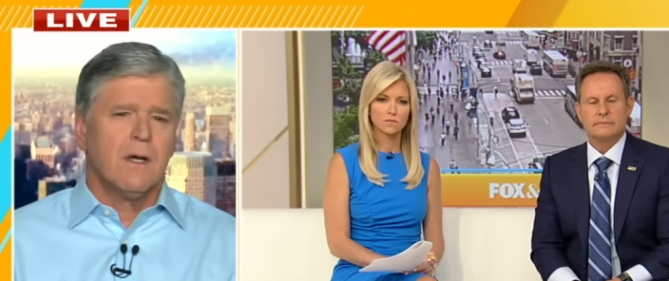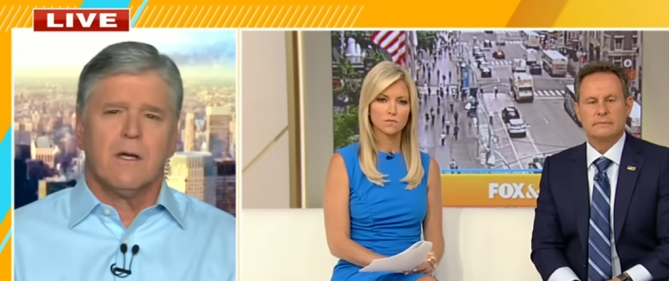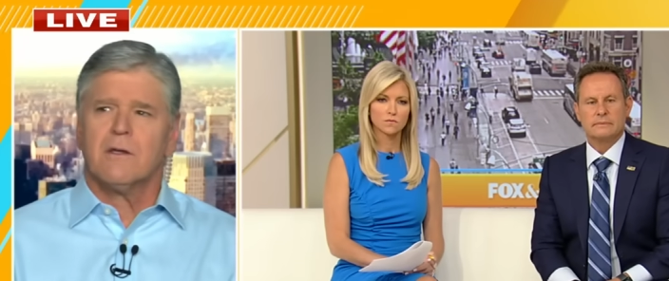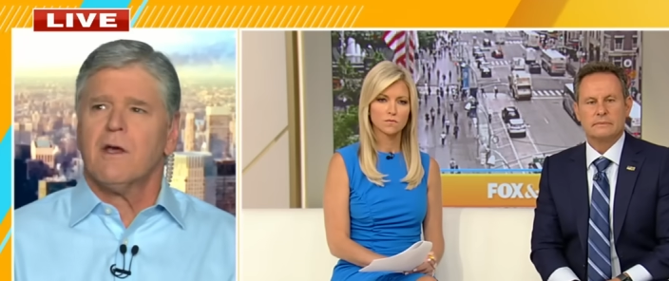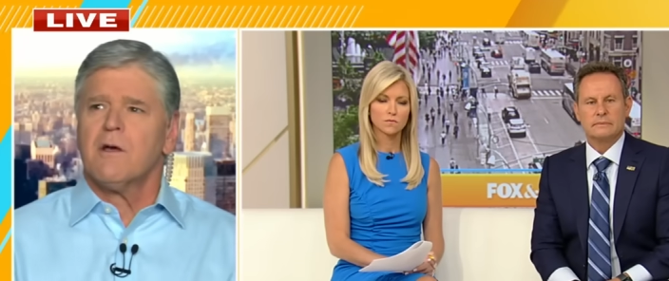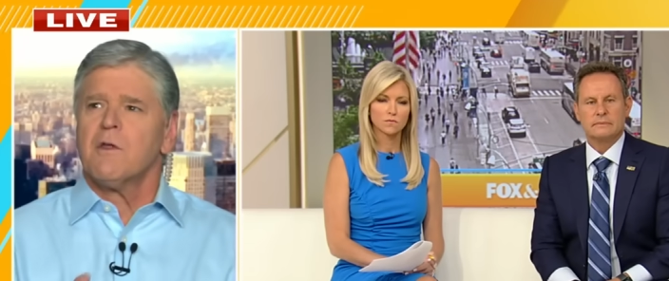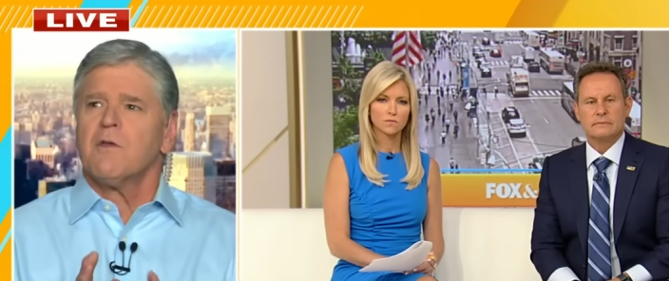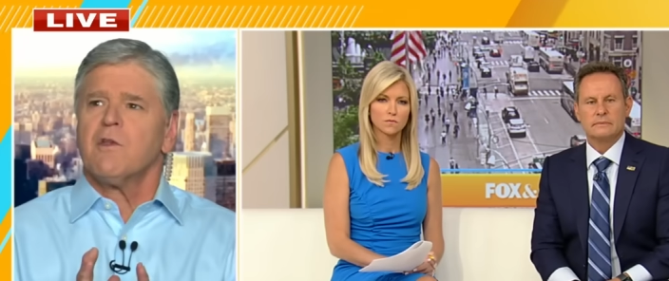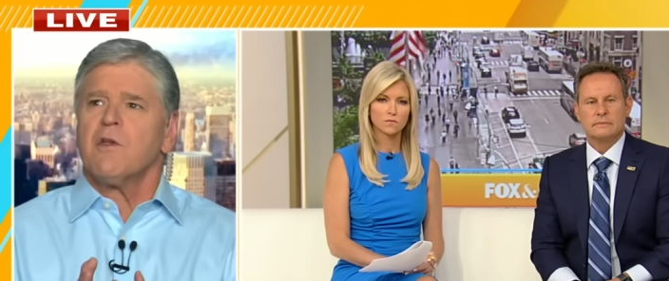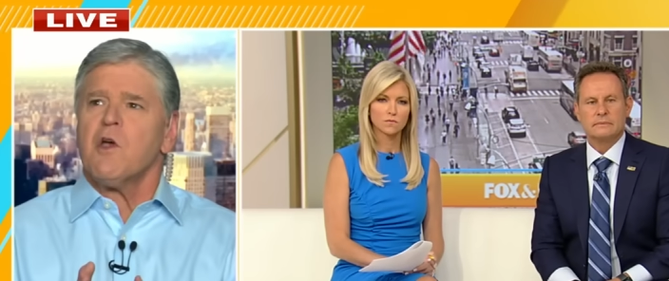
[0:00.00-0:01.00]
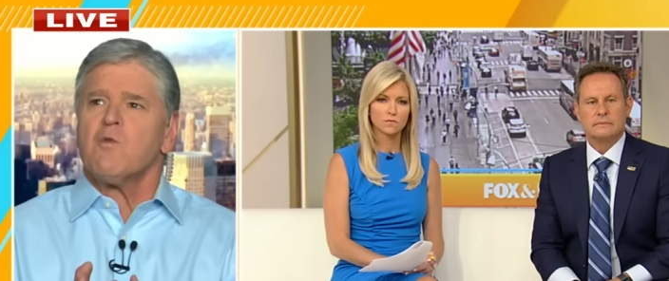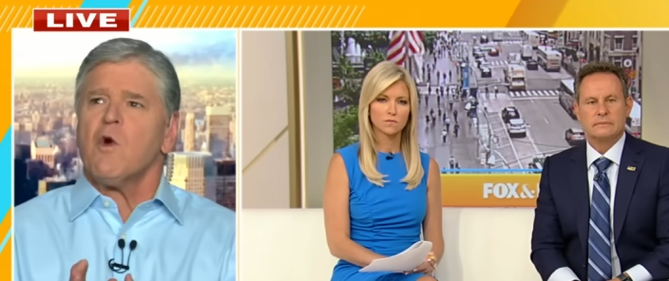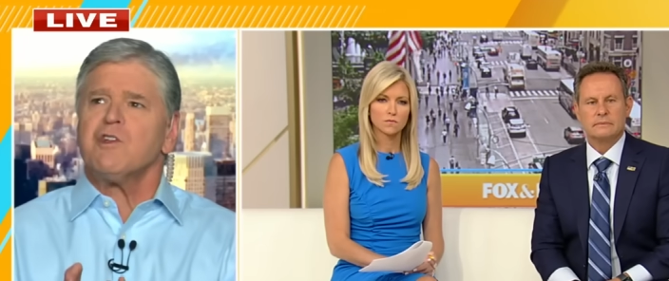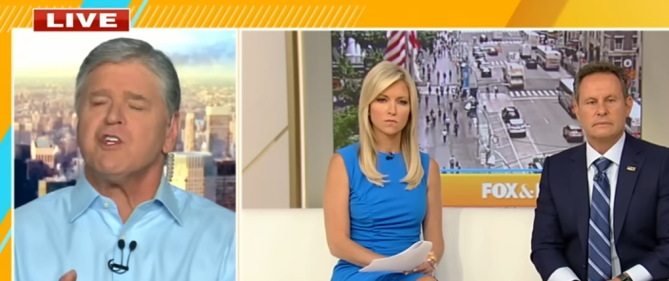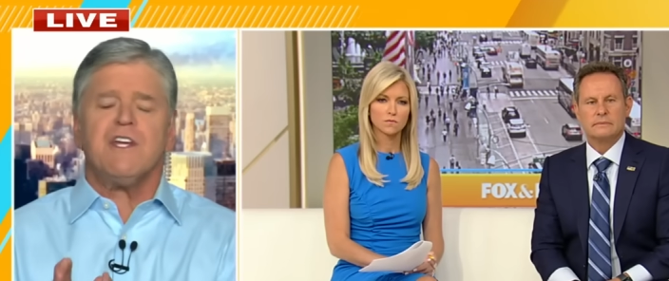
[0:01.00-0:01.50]
Speaker 1: Uh,
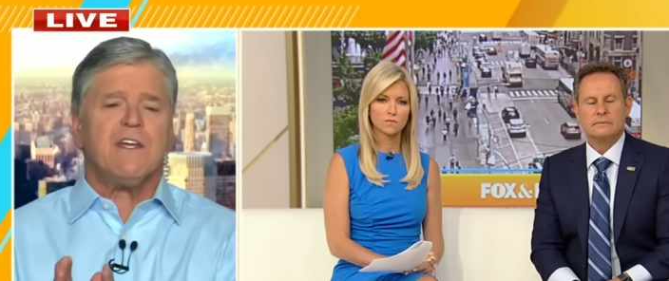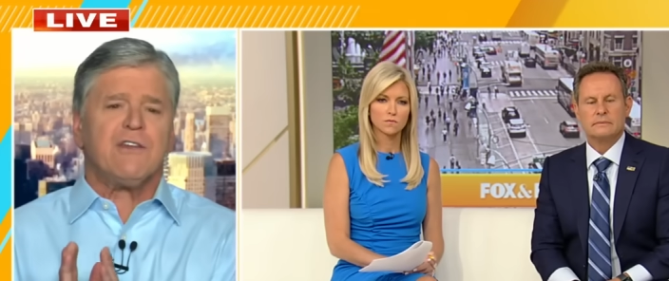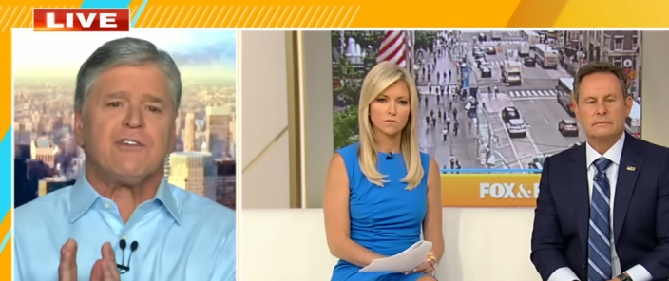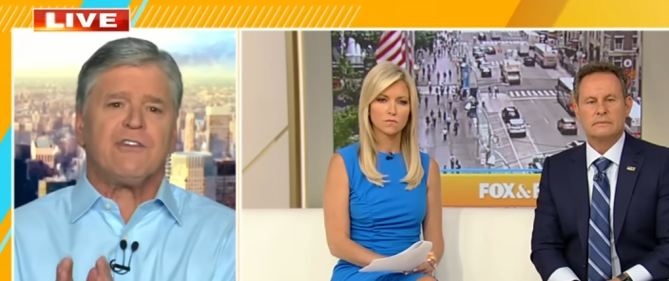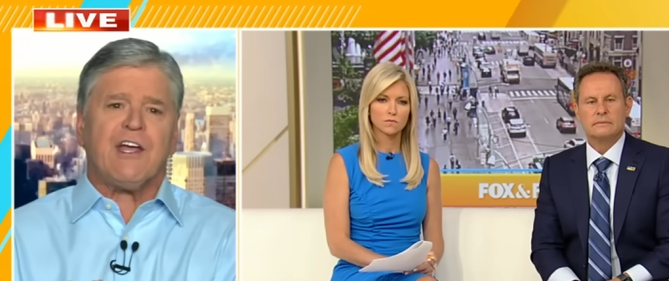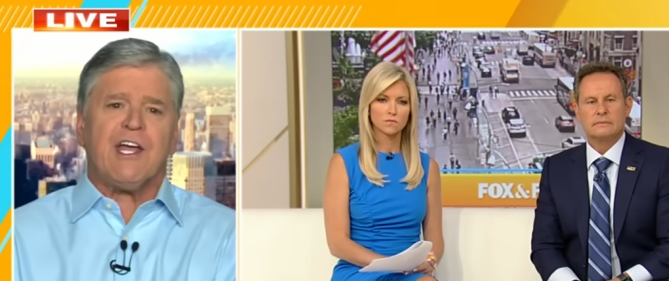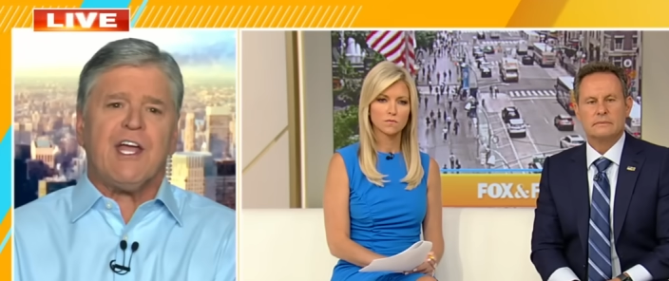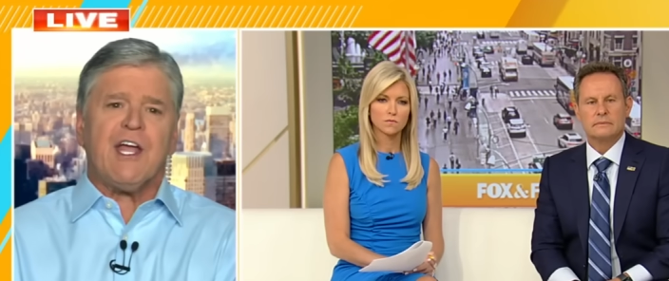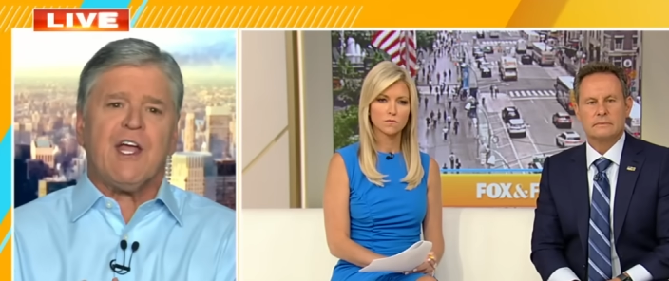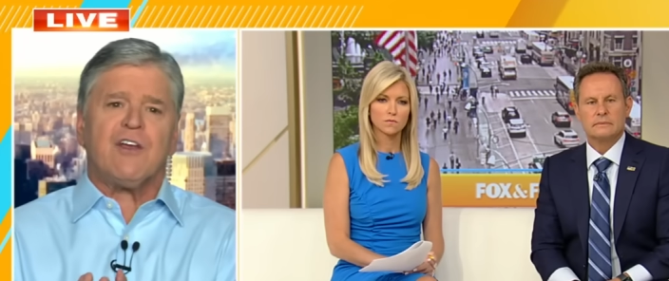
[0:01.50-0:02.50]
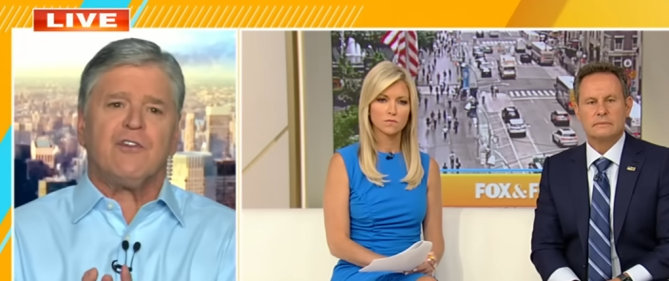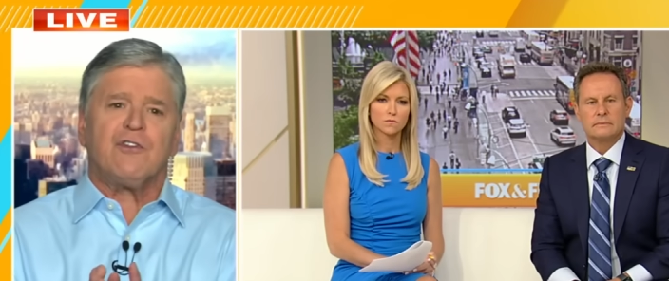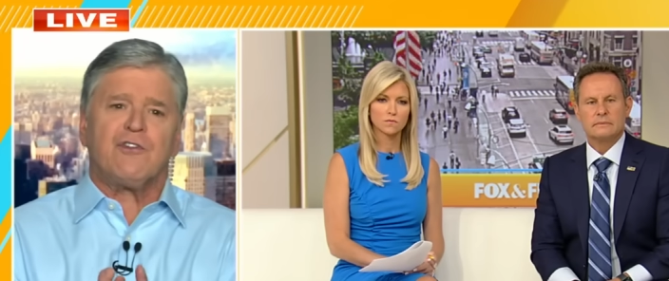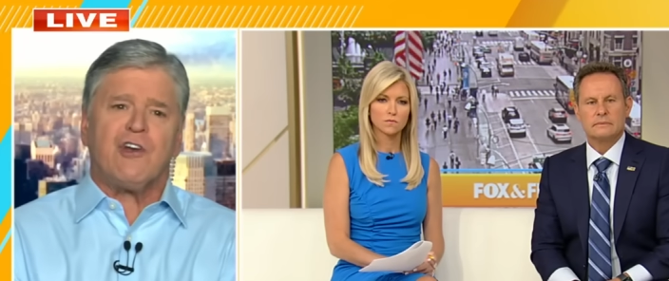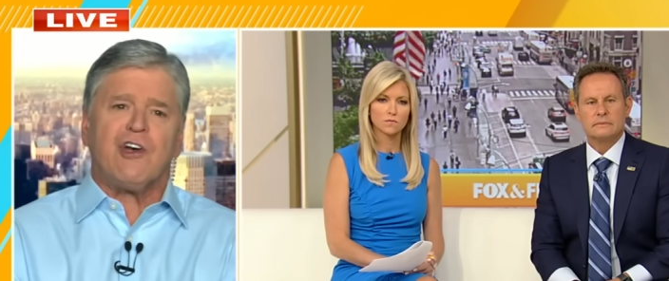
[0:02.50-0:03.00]
what she is saying
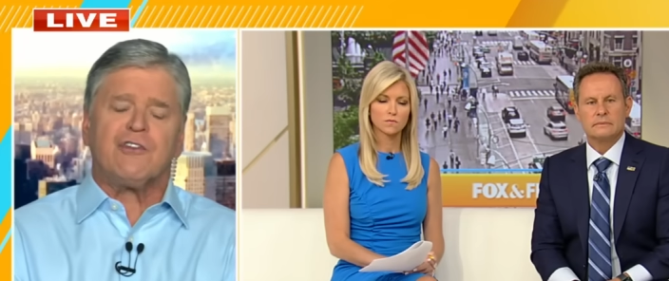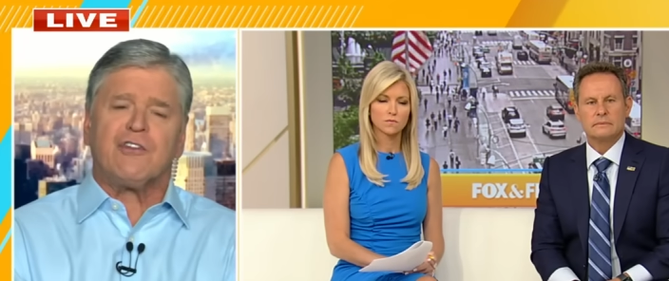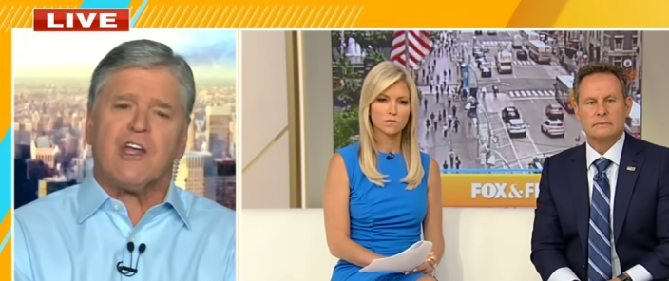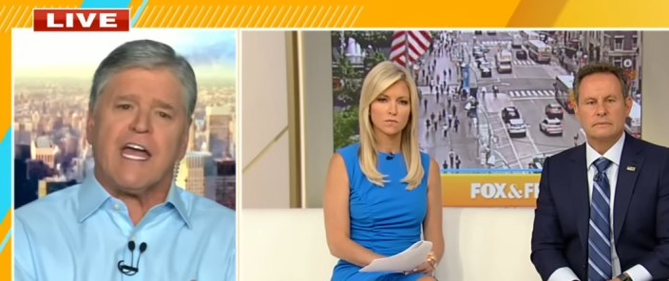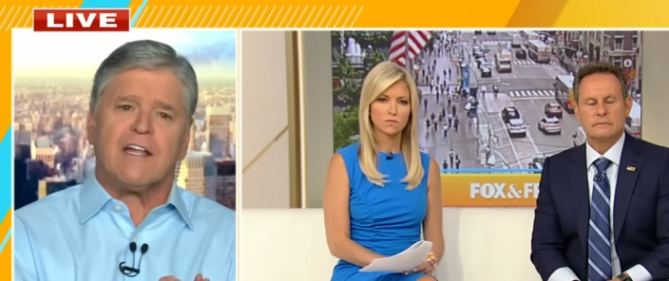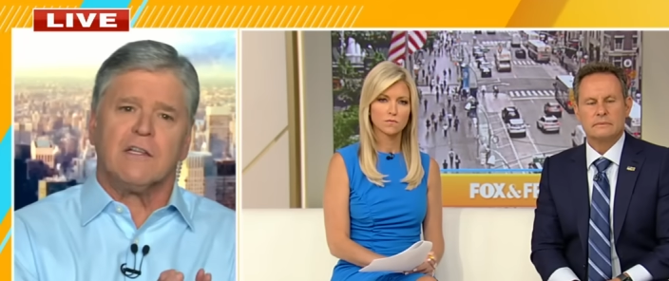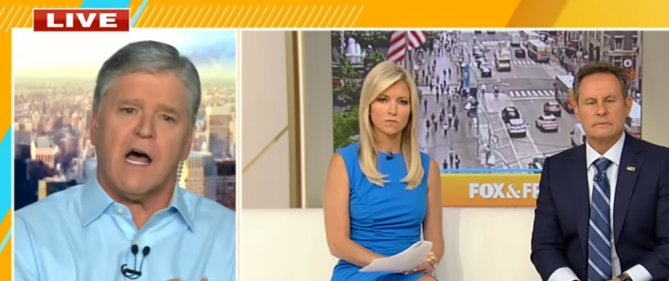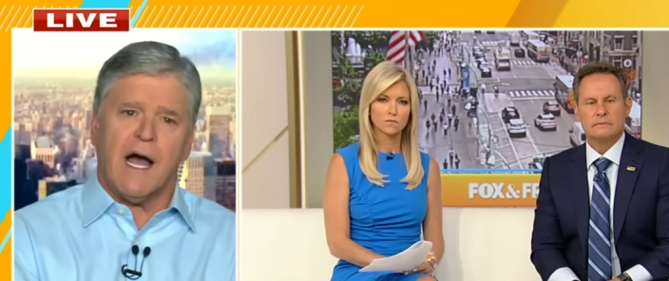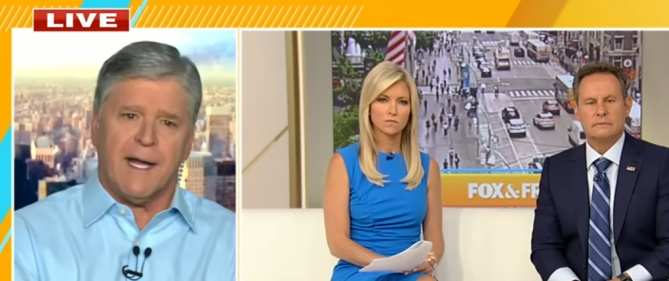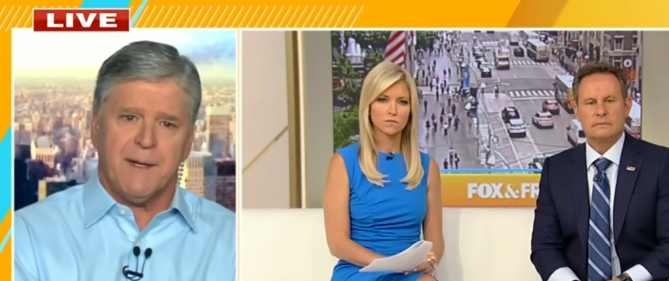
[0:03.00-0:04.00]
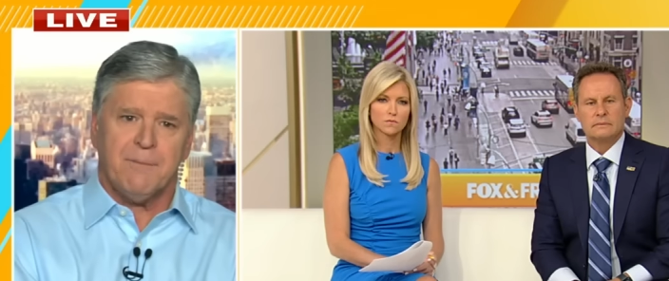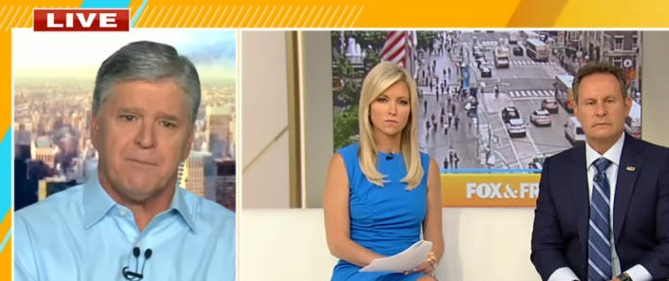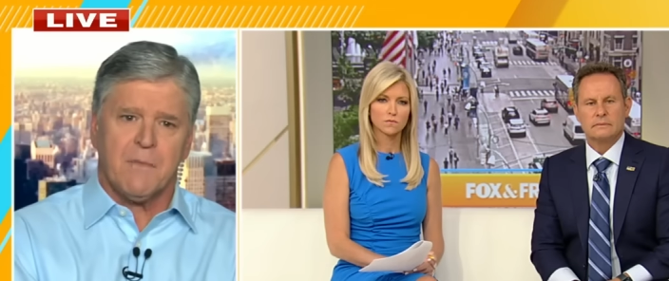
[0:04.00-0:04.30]
is just a lie.